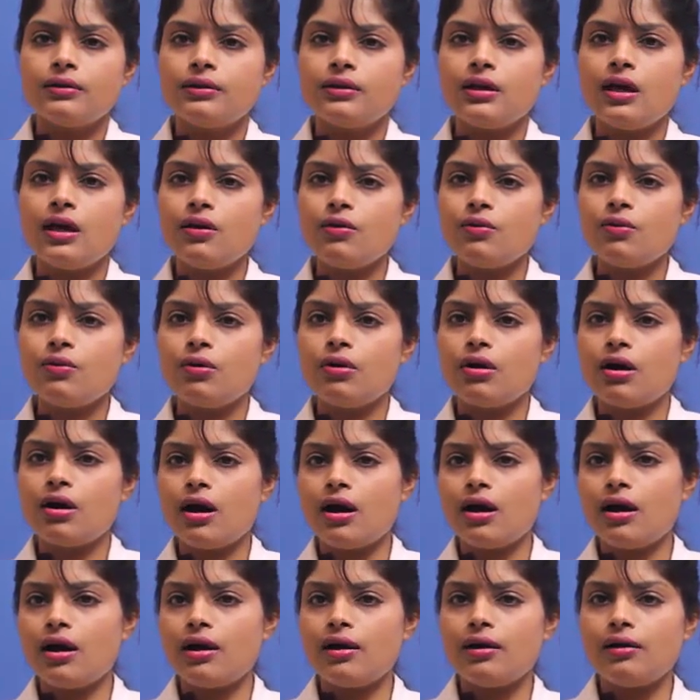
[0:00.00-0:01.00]
Now,
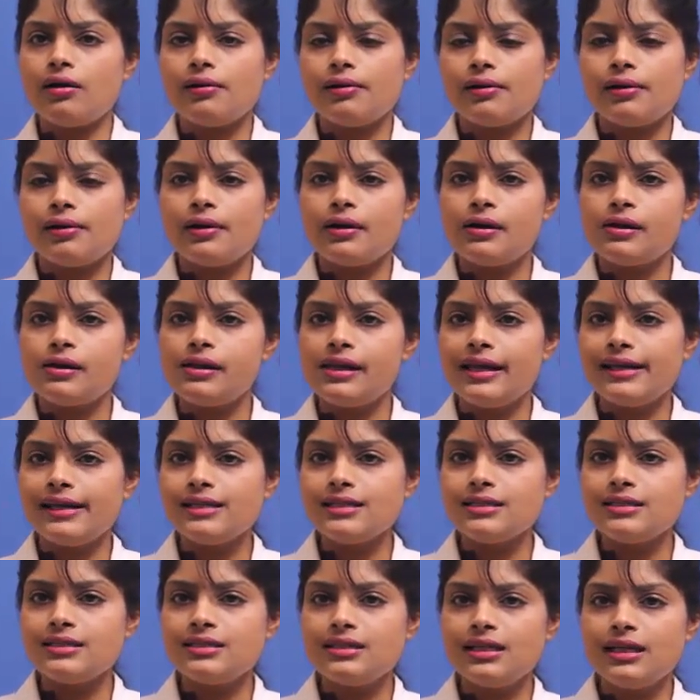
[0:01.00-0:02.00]
uh, let
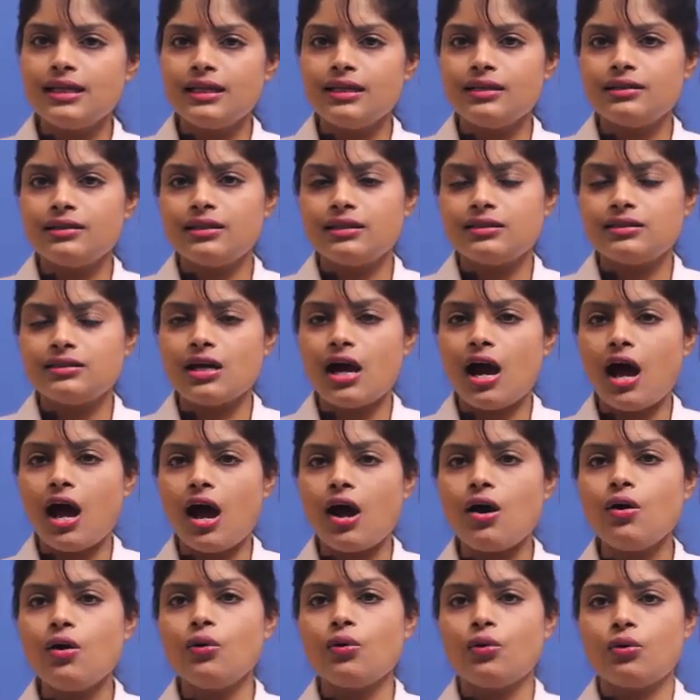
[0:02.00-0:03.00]
us see that
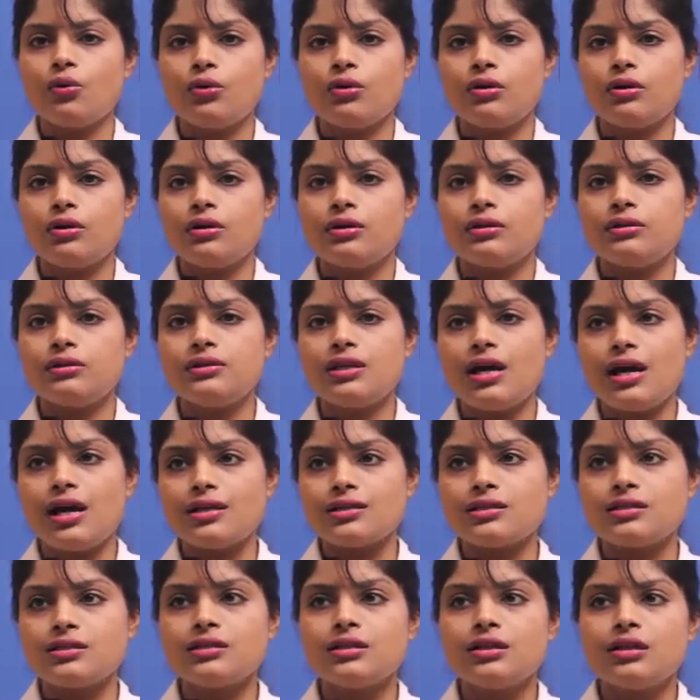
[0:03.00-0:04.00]
how
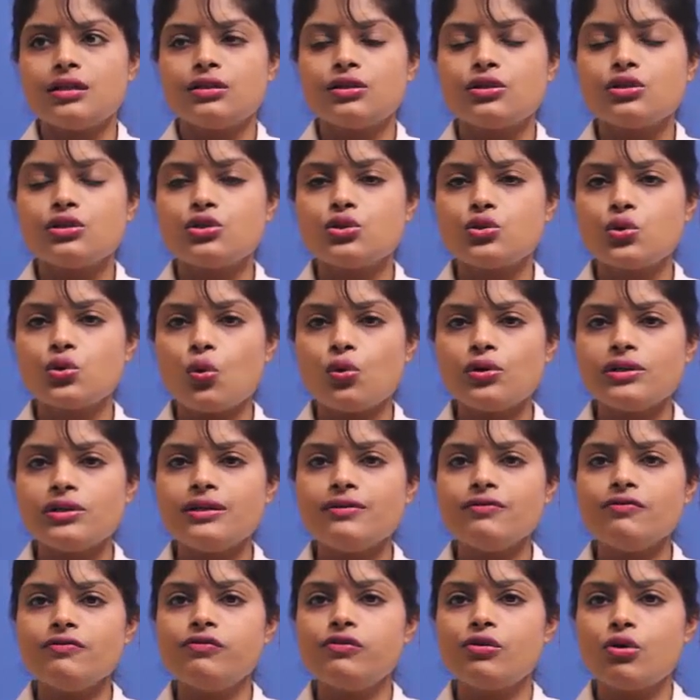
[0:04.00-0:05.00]
does the
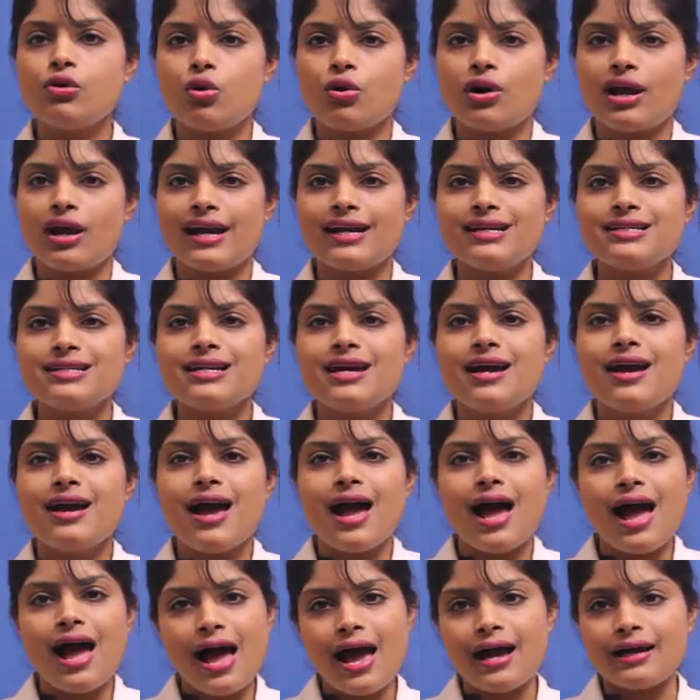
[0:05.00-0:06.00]
sodium fluoride
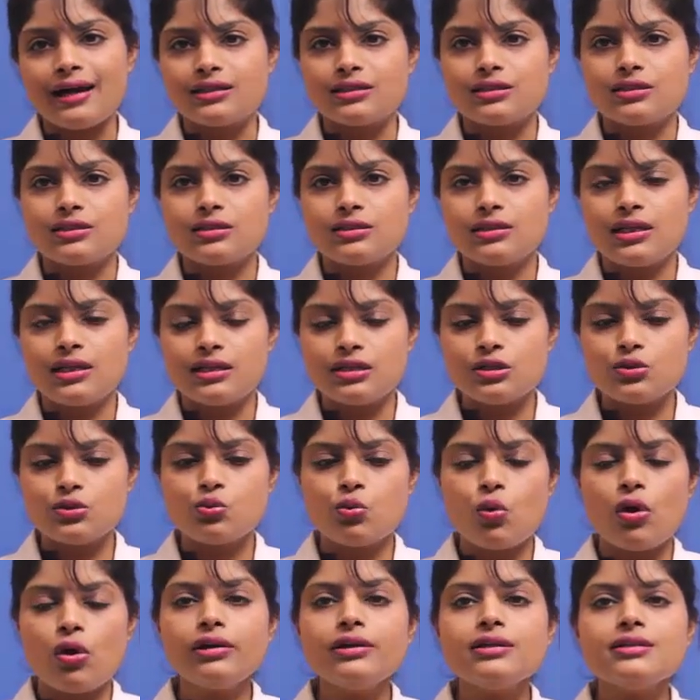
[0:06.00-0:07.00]
acts, that is,
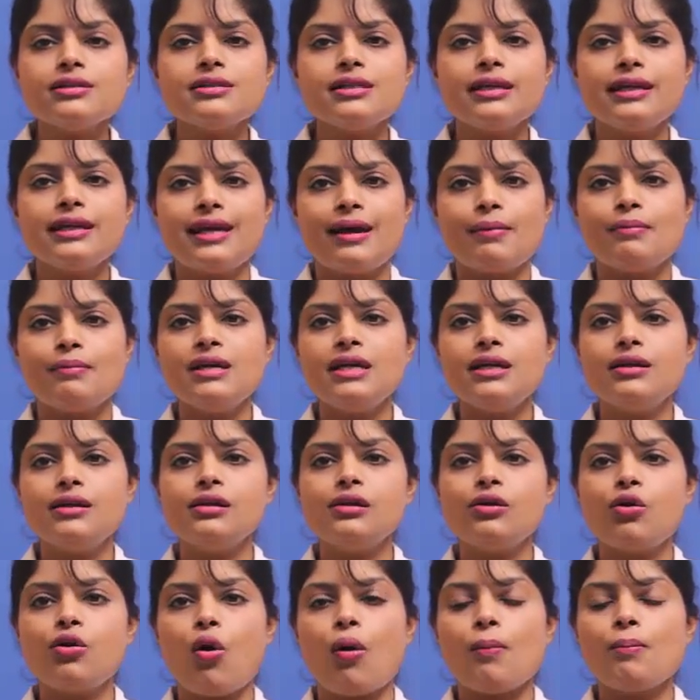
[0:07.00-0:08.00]
what is the
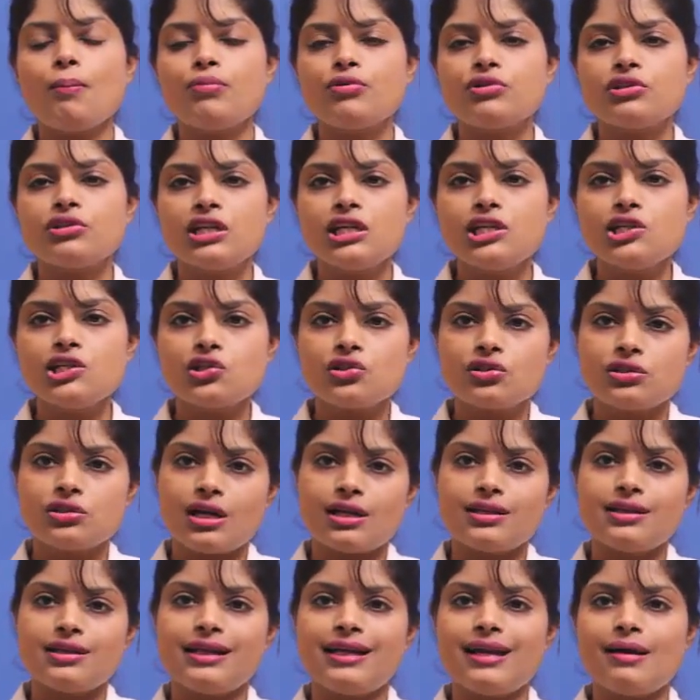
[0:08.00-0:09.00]
chemical composition
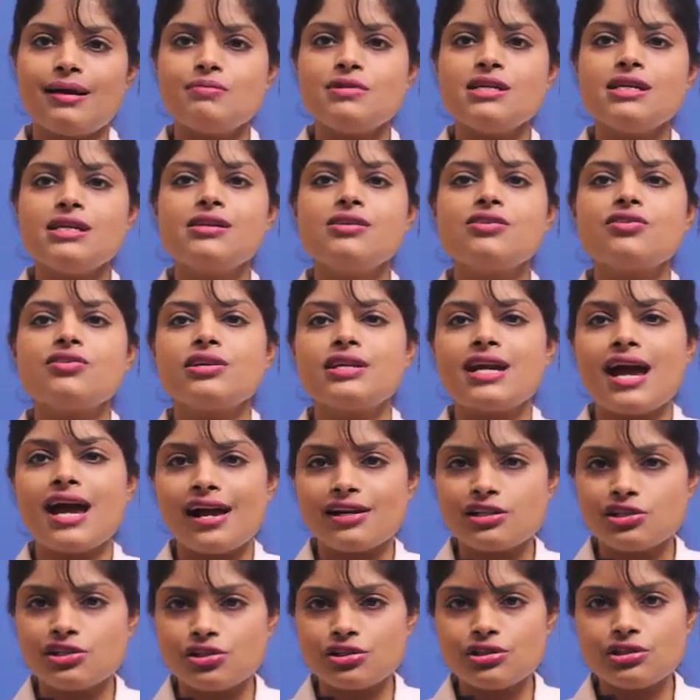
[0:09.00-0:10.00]
and the chemical
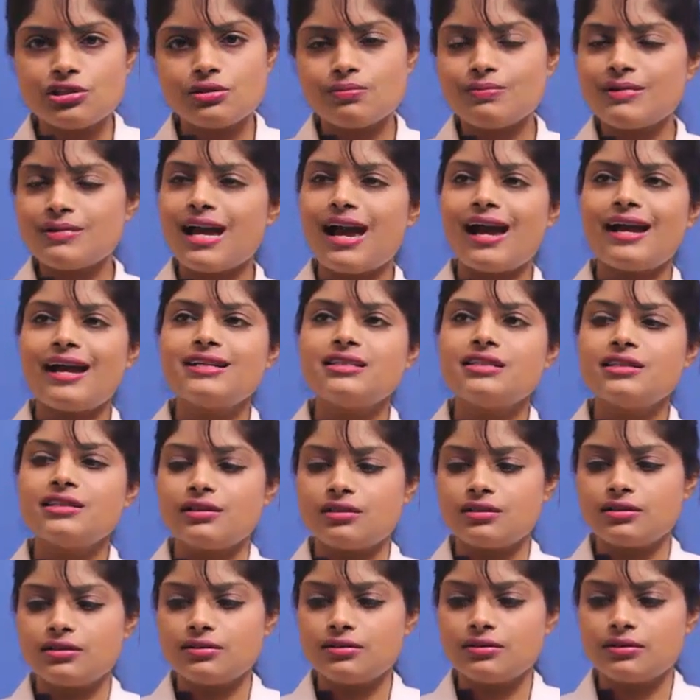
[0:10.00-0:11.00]
reactions behind
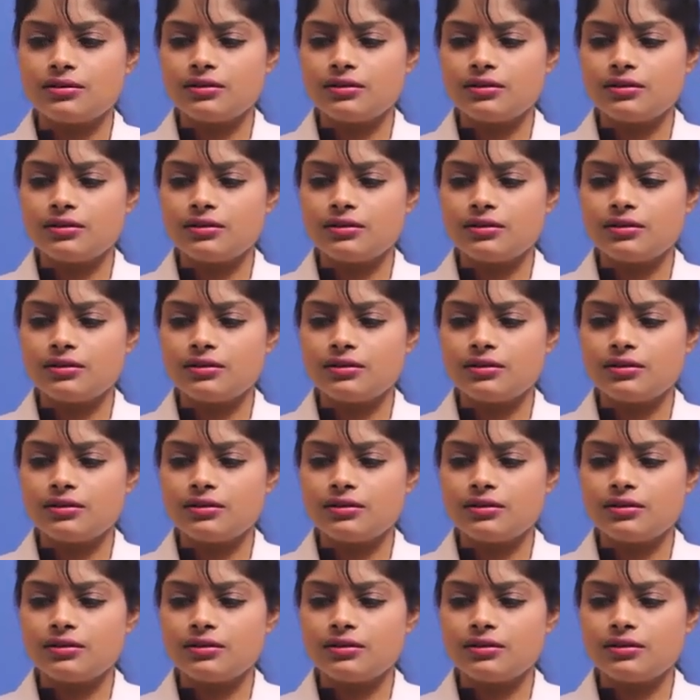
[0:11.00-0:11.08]
it.